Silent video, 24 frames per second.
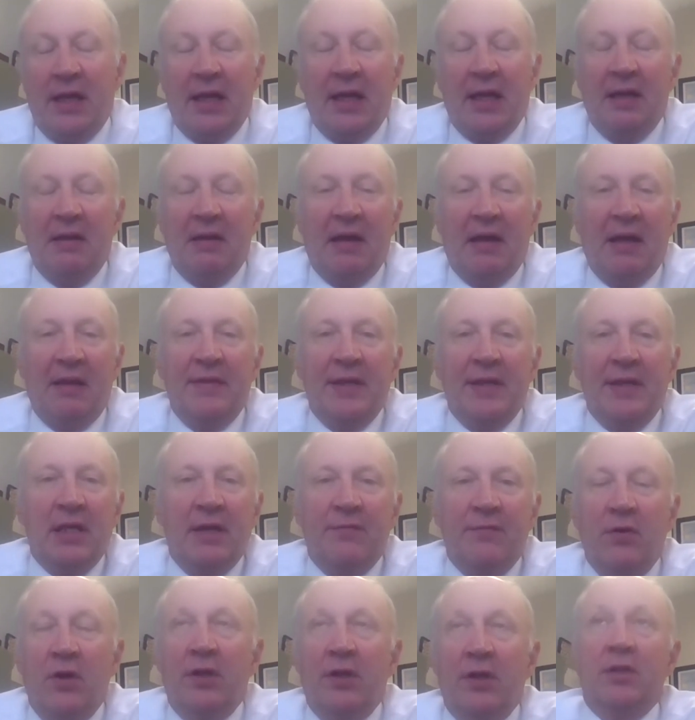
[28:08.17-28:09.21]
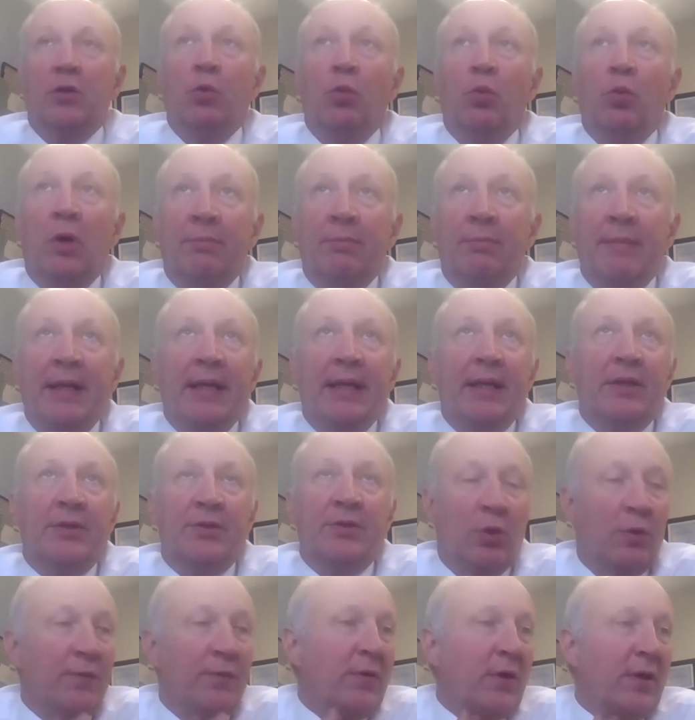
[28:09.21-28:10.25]
I think I've gone to one meeting
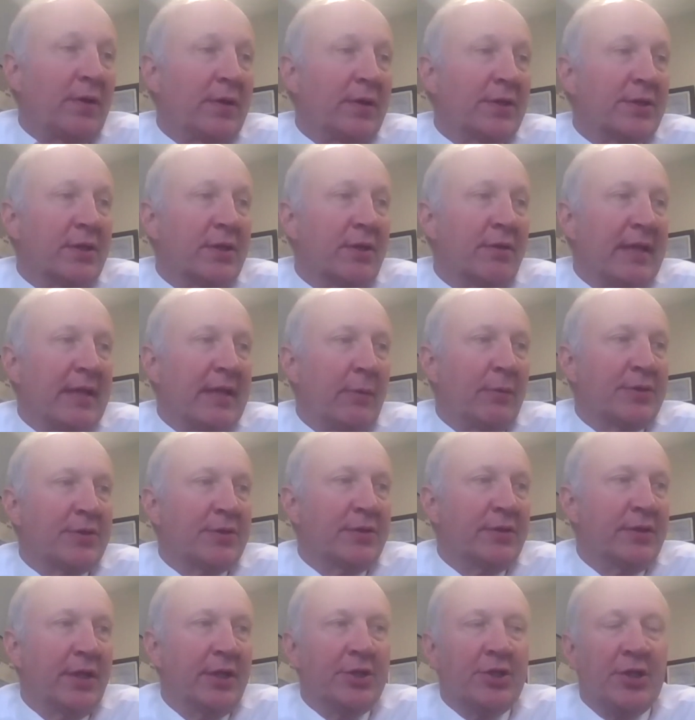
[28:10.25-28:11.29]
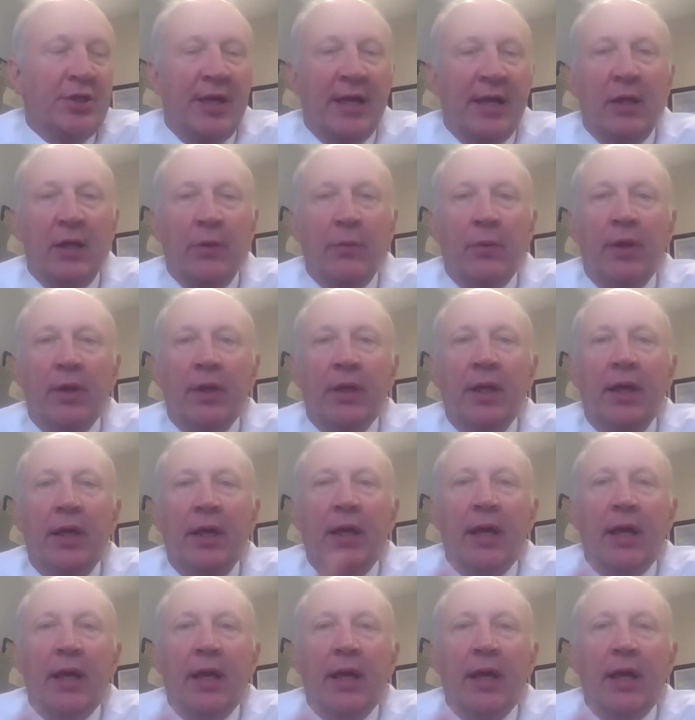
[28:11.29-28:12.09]
so far this year, and that was in January.